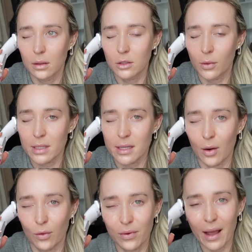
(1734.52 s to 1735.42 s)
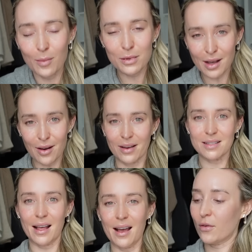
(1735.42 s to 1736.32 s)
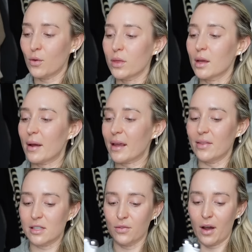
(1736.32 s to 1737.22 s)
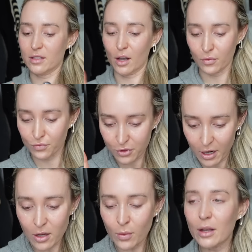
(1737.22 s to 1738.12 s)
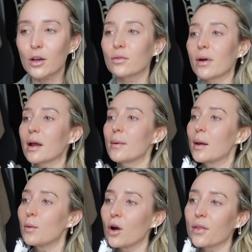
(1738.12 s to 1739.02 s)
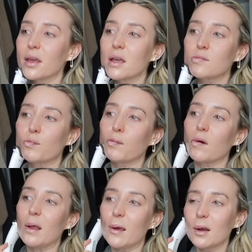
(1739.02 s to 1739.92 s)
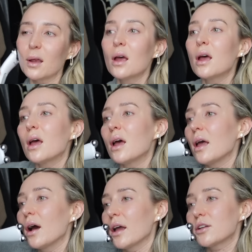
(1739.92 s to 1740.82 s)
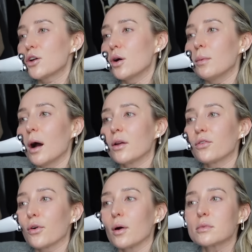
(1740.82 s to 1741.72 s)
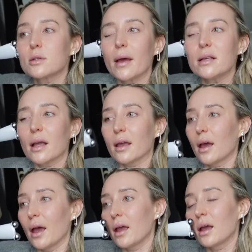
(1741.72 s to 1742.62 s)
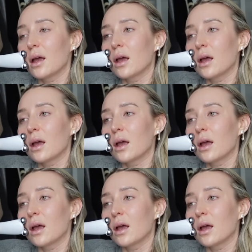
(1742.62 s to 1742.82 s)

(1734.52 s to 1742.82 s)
to itself. How bizarre is that? If you're thinking about getting this device, I genuinely couldn't recommend it more. I think it's brilliant. I actually got mine from Space NK,